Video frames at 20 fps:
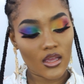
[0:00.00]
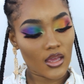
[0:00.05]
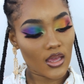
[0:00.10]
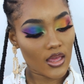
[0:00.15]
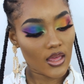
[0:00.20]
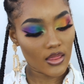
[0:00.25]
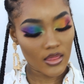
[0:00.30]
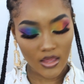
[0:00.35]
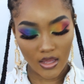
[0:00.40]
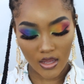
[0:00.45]

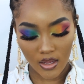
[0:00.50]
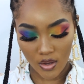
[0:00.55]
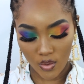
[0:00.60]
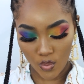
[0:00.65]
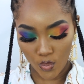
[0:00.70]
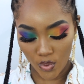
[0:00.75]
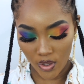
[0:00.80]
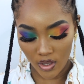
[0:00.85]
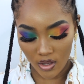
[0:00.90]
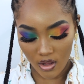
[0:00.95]
And
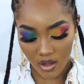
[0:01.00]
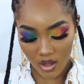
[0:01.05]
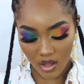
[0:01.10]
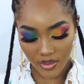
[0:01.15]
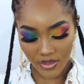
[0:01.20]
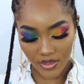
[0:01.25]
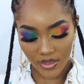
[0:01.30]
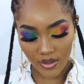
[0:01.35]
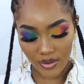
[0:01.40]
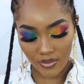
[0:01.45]
then we
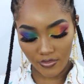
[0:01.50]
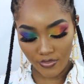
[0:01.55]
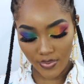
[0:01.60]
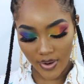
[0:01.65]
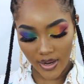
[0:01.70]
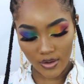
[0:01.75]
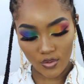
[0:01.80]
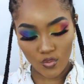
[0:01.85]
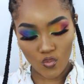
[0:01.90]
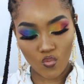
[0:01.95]
got the
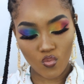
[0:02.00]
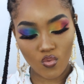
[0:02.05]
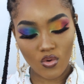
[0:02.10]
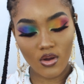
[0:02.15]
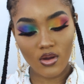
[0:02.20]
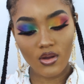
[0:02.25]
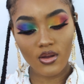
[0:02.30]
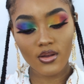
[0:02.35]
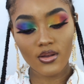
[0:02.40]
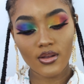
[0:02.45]
red
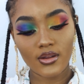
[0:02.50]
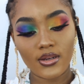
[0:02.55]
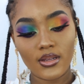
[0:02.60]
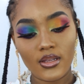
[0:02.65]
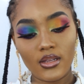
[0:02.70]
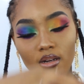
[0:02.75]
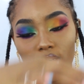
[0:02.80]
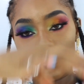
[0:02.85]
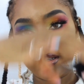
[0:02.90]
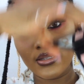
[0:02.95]
one,
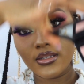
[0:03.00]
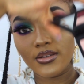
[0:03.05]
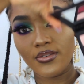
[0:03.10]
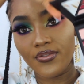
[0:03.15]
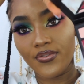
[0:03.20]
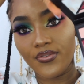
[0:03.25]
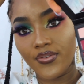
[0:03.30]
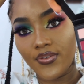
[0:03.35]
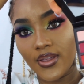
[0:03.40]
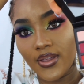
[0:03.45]
it looks
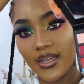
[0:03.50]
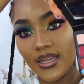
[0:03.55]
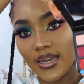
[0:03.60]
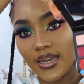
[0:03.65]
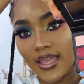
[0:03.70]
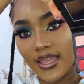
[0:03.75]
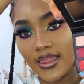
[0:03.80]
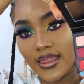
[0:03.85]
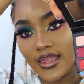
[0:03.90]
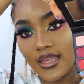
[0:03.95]
something
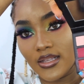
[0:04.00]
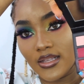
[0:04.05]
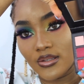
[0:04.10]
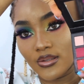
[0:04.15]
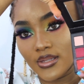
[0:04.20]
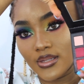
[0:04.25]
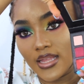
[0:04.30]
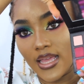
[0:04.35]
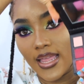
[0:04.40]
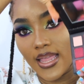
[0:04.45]
like this
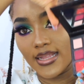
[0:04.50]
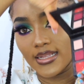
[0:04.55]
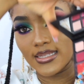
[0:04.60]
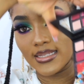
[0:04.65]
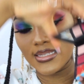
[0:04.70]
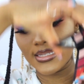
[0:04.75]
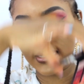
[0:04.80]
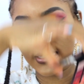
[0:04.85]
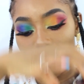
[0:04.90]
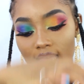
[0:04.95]
on the
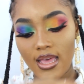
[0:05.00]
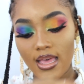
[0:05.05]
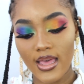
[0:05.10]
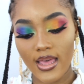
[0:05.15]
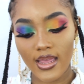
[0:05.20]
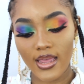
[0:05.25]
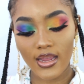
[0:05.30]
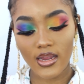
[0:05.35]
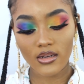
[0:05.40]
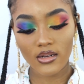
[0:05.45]

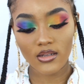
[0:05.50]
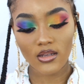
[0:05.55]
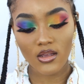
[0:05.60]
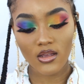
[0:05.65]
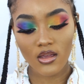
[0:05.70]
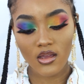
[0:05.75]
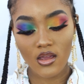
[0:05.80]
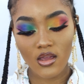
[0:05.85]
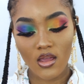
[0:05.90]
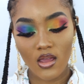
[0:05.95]
inside.
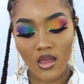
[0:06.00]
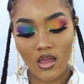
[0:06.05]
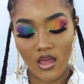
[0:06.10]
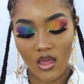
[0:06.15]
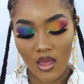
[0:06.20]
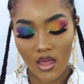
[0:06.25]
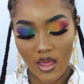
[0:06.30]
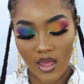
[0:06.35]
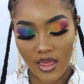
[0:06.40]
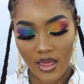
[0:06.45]

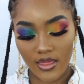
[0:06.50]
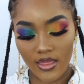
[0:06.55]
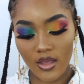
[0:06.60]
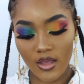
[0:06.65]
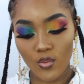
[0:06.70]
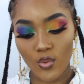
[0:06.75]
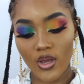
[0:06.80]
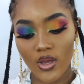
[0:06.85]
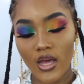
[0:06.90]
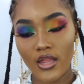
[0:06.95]
And
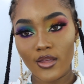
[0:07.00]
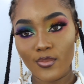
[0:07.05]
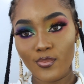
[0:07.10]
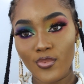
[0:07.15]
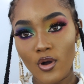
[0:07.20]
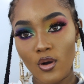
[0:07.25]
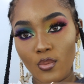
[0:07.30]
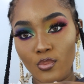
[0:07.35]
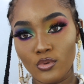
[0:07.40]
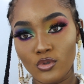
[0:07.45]
then we got the
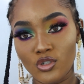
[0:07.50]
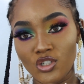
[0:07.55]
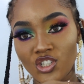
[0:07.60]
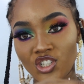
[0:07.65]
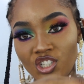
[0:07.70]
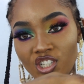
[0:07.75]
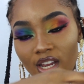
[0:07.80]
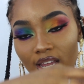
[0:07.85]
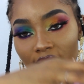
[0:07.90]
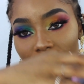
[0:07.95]
purple
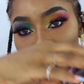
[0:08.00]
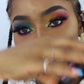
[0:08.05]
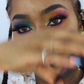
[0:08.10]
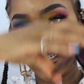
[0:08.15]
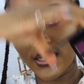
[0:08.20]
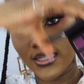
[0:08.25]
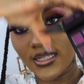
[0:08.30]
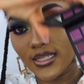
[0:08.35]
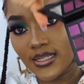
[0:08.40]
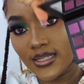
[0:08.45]

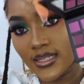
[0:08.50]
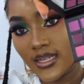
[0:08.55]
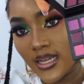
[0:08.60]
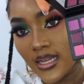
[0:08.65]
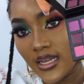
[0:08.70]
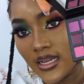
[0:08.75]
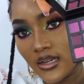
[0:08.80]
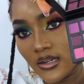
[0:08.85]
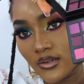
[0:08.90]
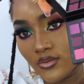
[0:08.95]
shades
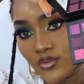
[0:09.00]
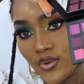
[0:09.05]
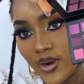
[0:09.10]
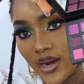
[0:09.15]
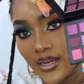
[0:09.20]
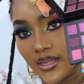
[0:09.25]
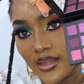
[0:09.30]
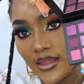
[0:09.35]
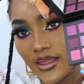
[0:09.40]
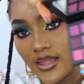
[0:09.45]

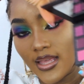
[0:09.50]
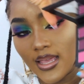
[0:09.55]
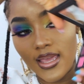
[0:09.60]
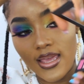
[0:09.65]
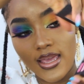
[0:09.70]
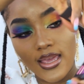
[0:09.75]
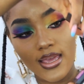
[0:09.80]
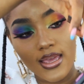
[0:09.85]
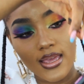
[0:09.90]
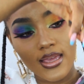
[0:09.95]
right
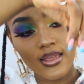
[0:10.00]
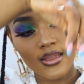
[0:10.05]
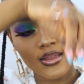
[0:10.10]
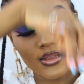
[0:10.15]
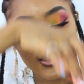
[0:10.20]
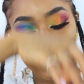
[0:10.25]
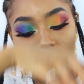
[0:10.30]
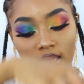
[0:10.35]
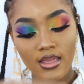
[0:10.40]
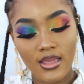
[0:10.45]
there,
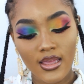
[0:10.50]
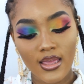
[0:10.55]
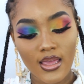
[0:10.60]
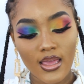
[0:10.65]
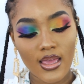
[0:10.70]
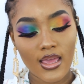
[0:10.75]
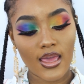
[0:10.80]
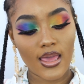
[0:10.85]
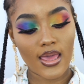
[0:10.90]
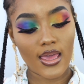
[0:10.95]

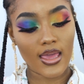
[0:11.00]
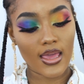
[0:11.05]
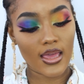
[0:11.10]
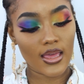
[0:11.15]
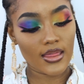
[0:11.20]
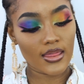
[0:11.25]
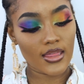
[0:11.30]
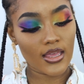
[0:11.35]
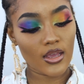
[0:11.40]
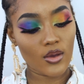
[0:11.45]

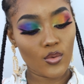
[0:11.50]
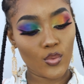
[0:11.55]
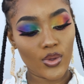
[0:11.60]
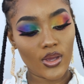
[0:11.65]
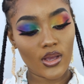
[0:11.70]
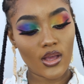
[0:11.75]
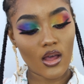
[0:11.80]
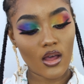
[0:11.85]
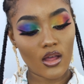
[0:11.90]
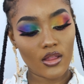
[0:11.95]
and then we
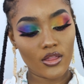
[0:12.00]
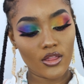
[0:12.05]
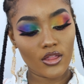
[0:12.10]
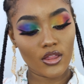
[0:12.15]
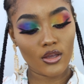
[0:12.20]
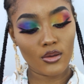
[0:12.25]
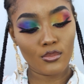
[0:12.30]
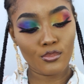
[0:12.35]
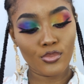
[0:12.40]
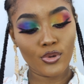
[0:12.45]
got
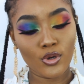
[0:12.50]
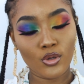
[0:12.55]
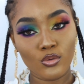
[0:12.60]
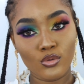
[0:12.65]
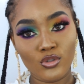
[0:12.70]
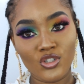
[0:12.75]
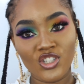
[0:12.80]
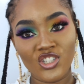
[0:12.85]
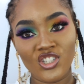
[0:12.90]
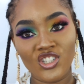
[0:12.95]
the blue
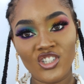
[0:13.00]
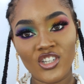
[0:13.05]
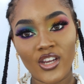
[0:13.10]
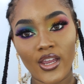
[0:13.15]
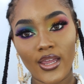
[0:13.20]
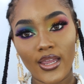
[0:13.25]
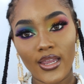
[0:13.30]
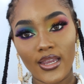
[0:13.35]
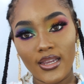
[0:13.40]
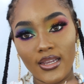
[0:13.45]

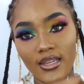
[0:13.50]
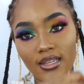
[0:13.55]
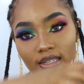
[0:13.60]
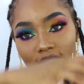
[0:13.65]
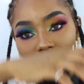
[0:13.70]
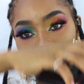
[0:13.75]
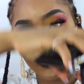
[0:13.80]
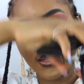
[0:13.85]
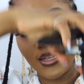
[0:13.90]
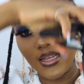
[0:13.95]

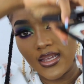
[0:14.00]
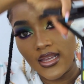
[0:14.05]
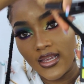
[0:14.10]
shades.